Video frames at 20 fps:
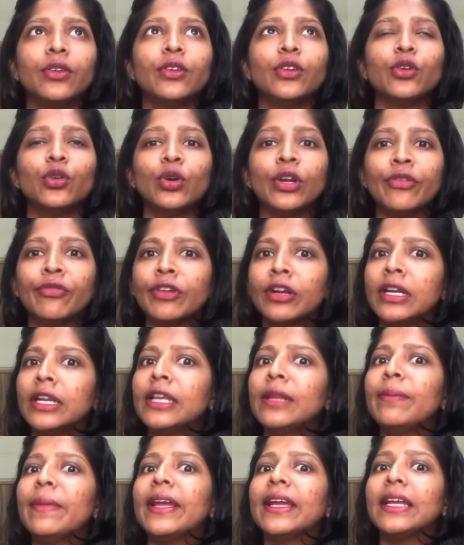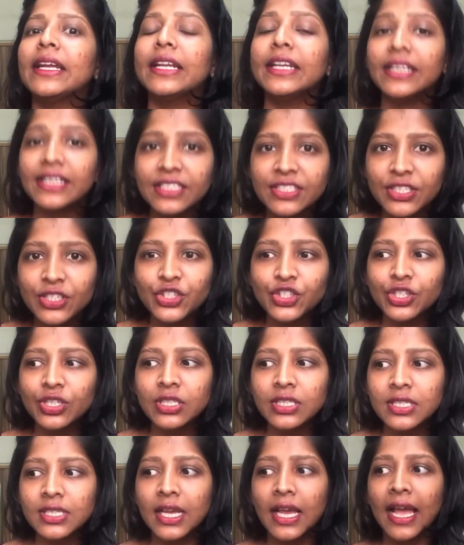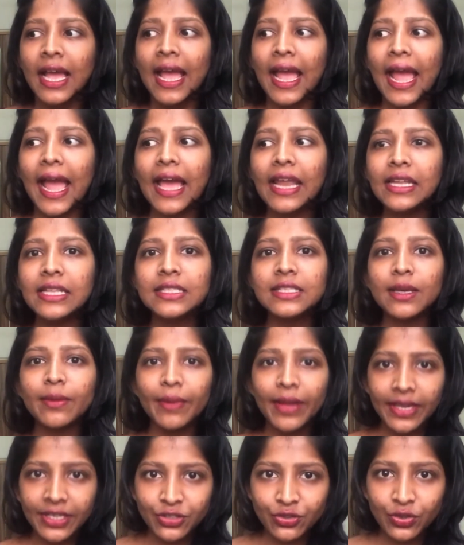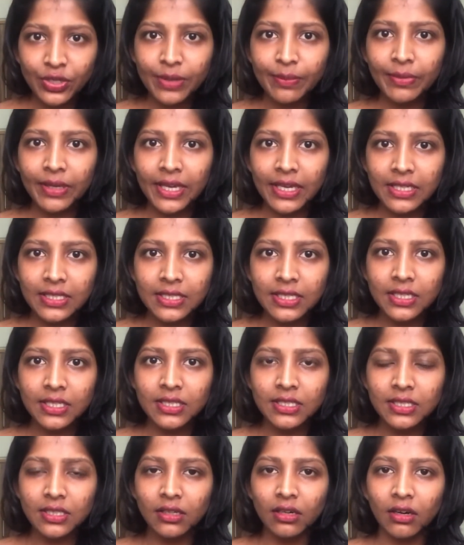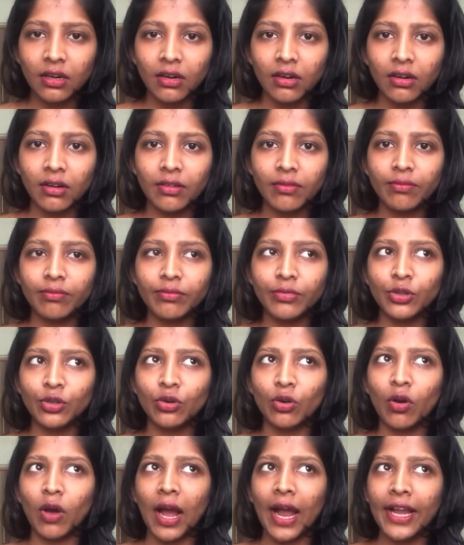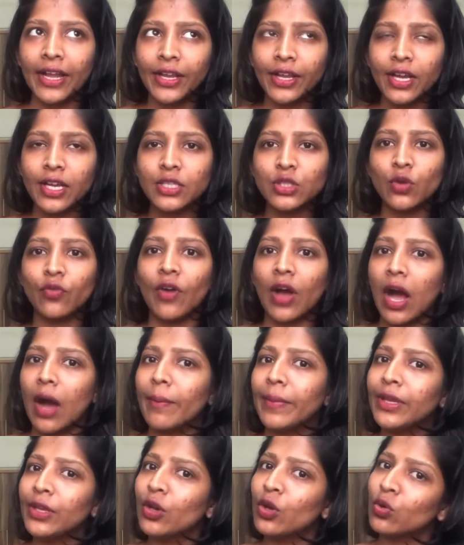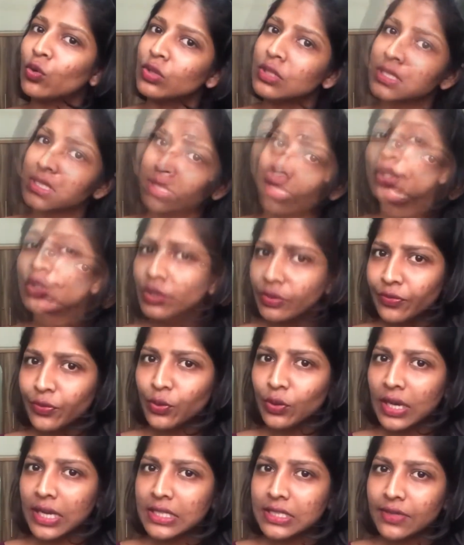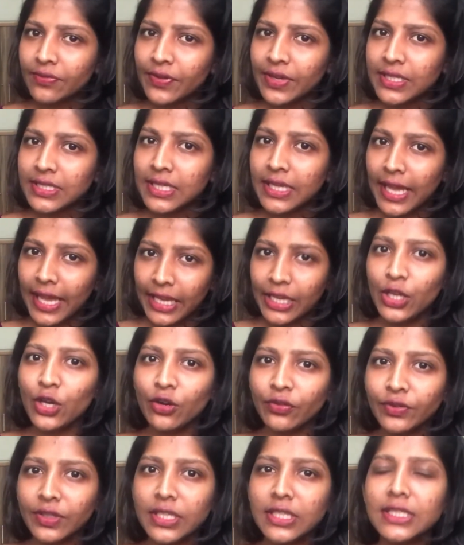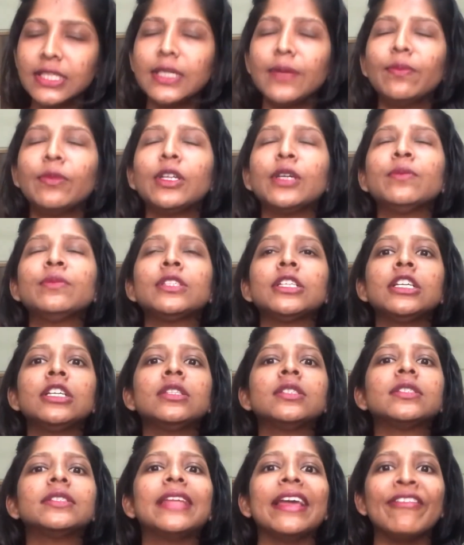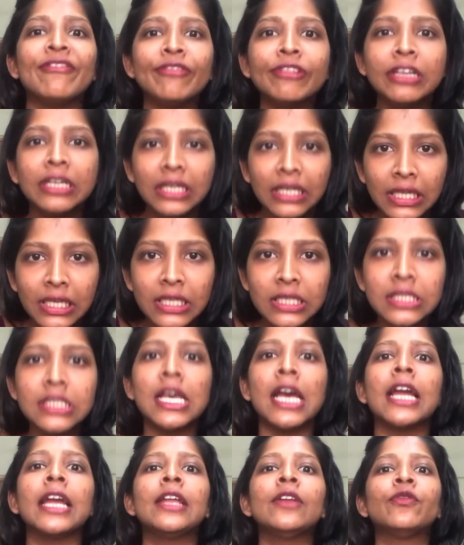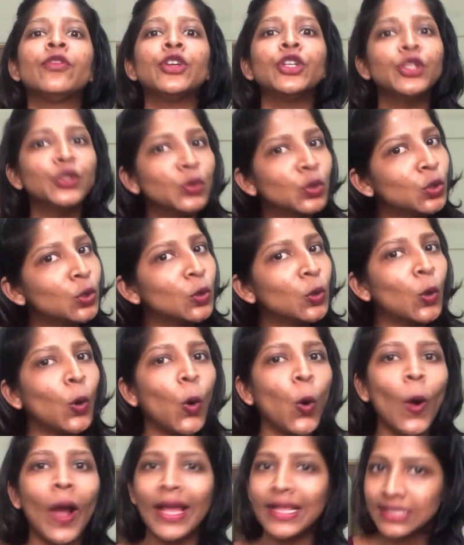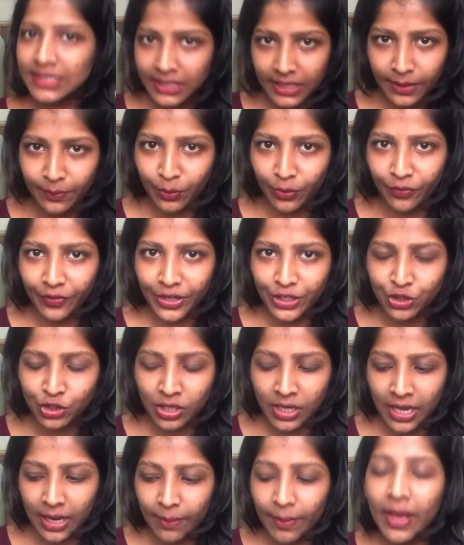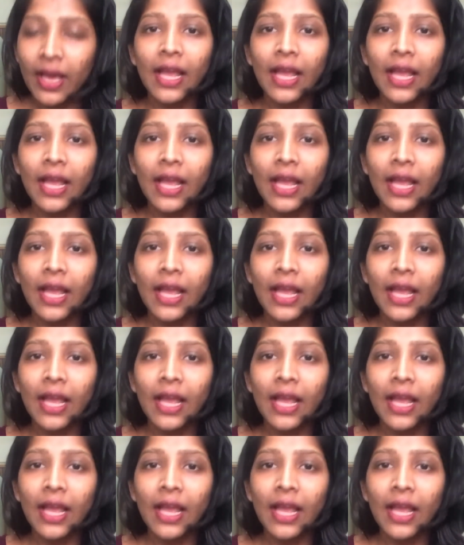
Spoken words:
difficulty in making decisions, and in some extreme cases ideas of harming your own self. So if you guys are facing any of these symptoms, it's definitely a sign for you to go and seek professional help.